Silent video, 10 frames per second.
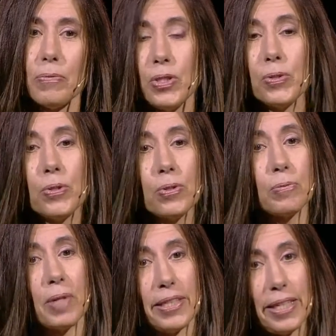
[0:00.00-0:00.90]
you Googled
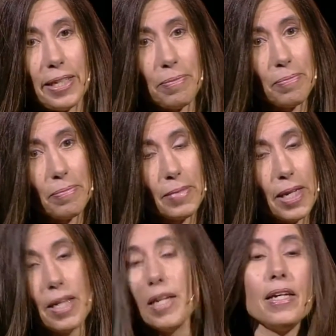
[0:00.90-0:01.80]
my name,
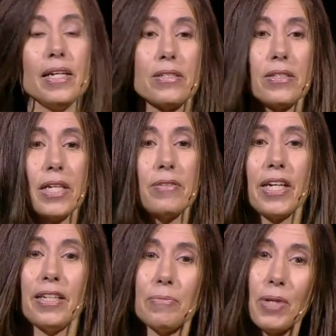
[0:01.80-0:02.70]
instead of
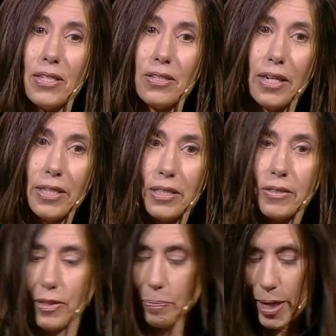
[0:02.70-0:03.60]
getting my
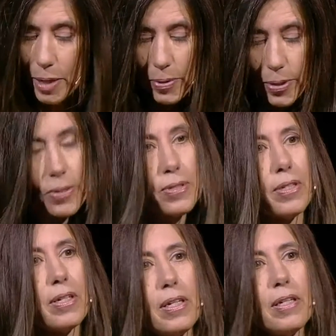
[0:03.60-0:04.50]
scientific papers,
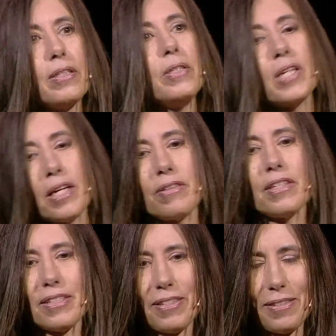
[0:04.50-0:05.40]
you got this.